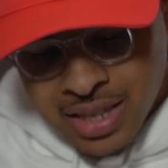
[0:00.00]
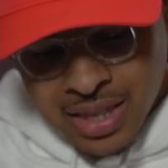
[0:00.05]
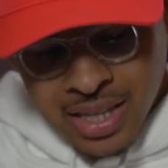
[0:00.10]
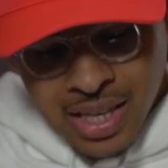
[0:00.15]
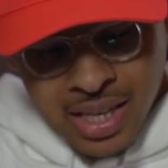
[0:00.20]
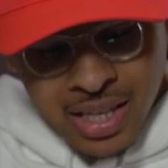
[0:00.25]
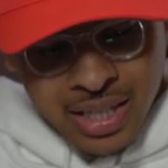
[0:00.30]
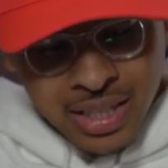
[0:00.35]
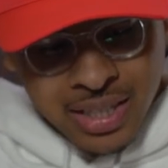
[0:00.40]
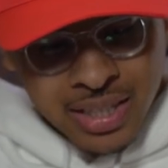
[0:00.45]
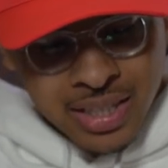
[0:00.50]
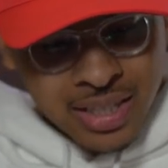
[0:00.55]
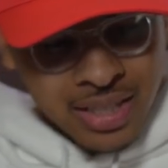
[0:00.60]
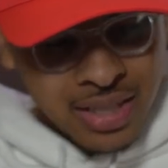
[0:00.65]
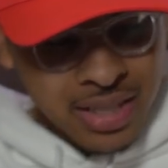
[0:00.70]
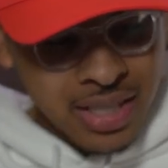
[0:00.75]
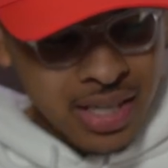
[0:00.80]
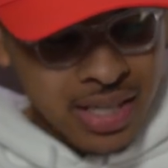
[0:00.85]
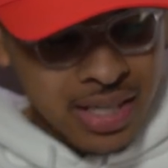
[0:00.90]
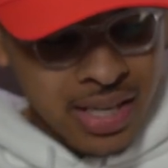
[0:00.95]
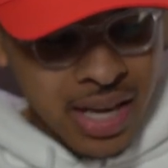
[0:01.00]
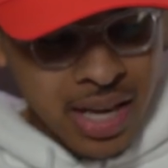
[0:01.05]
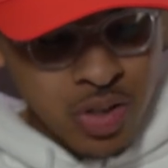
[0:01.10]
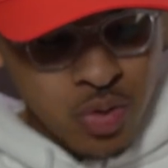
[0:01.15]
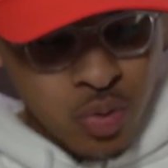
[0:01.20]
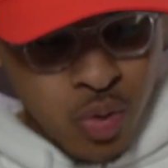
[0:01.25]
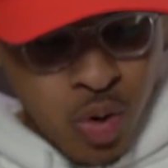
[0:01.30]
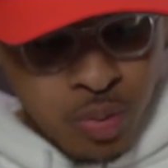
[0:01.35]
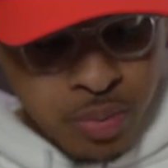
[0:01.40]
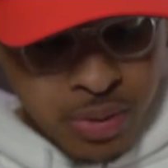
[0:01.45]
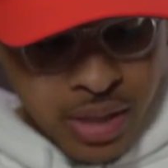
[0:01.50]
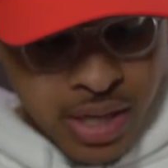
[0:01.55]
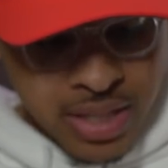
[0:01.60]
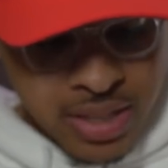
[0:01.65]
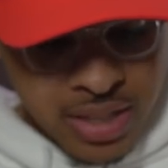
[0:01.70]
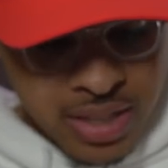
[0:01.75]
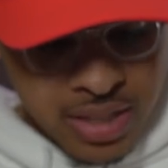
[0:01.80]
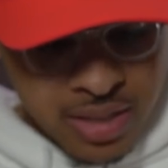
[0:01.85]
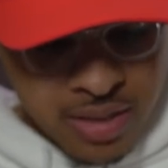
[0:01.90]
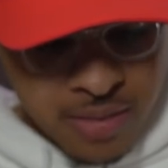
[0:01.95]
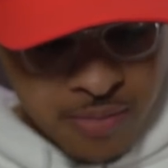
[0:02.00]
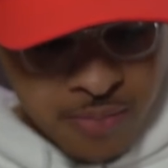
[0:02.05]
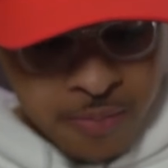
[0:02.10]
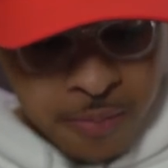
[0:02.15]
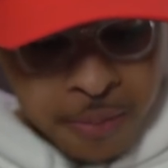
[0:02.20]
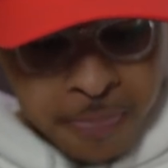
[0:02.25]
thick, nice rope laces.